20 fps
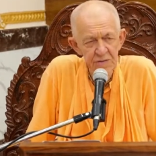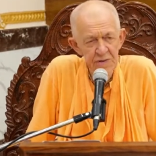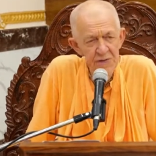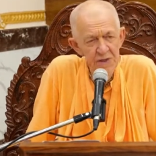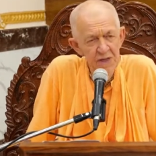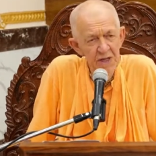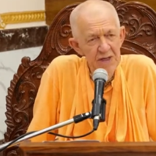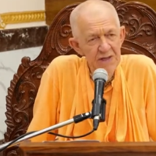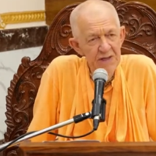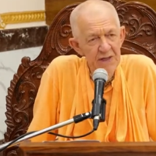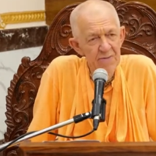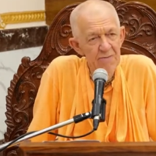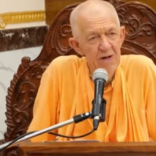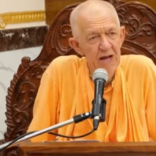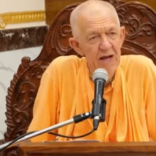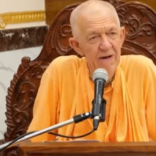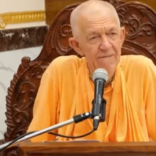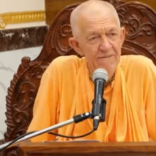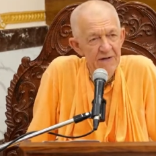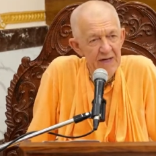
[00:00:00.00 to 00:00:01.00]
So it's not that
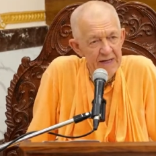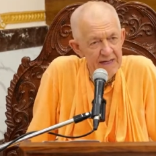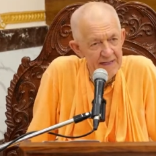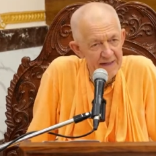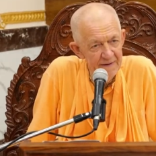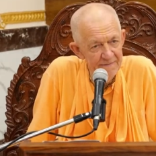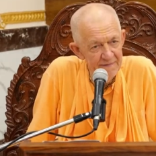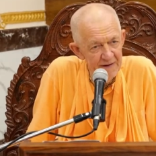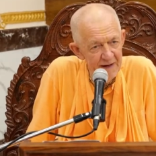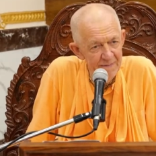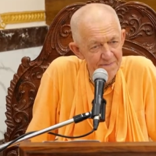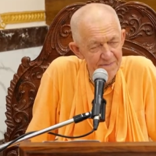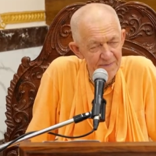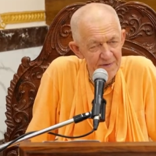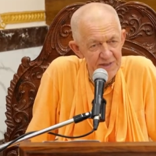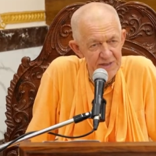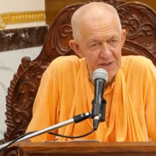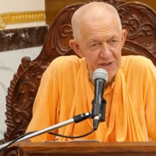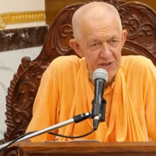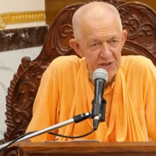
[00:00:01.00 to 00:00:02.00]
we have to give
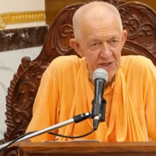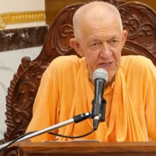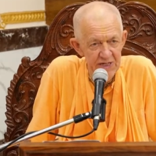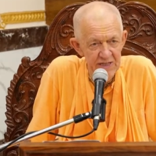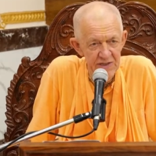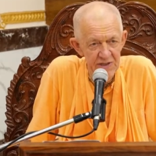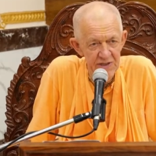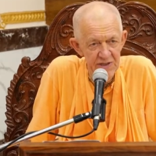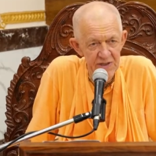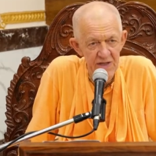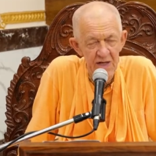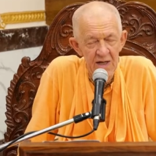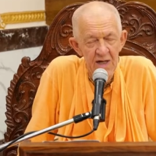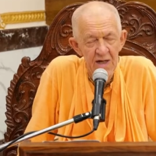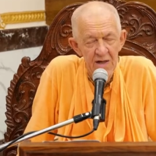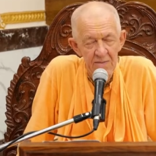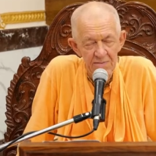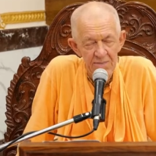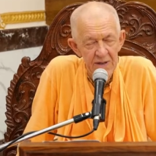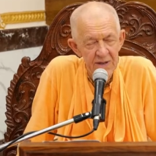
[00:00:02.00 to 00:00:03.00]
up these things,
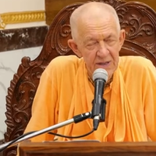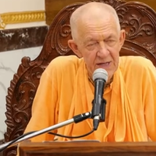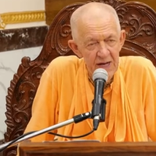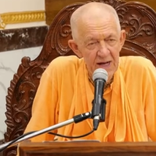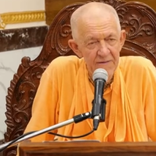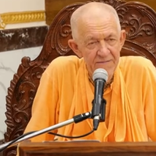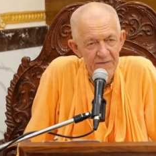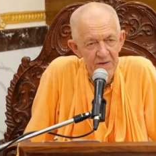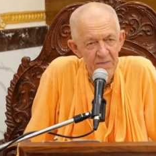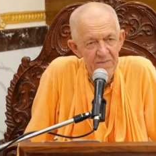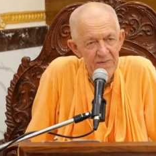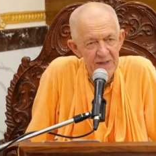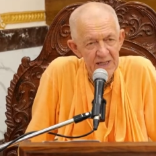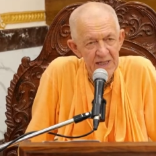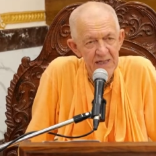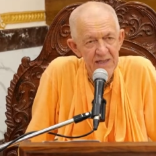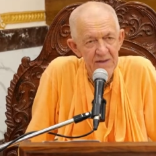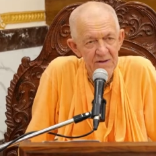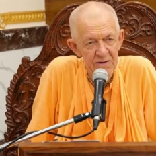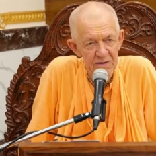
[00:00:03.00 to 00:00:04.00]
but they have to
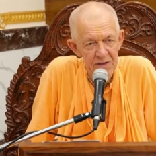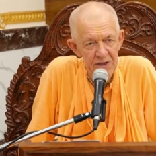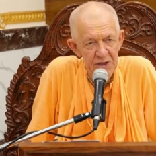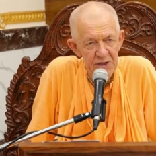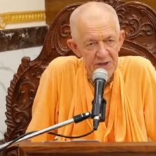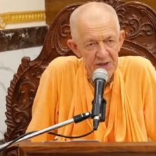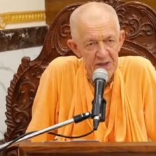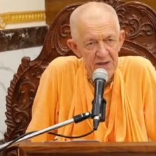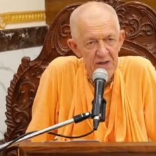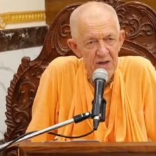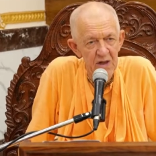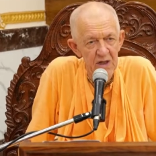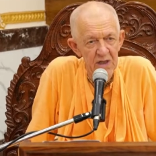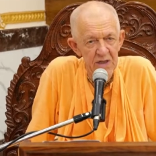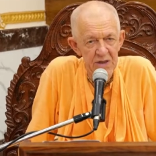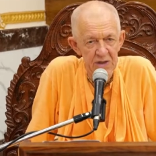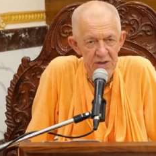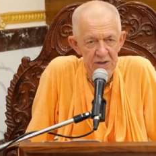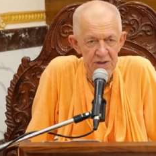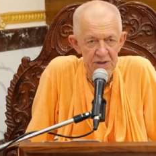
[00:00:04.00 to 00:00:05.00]
be in Krishna
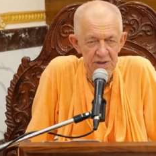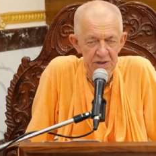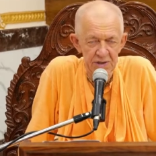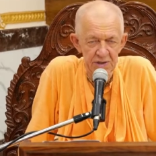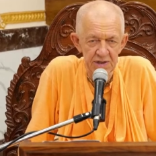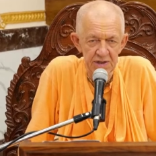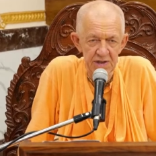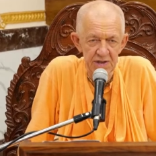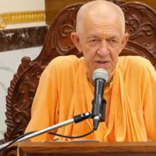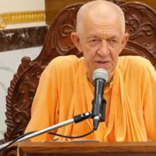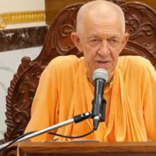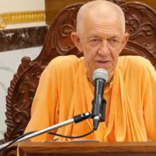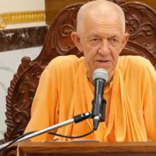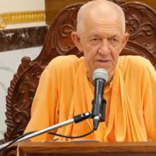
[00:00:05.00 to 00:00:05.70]
consciousness.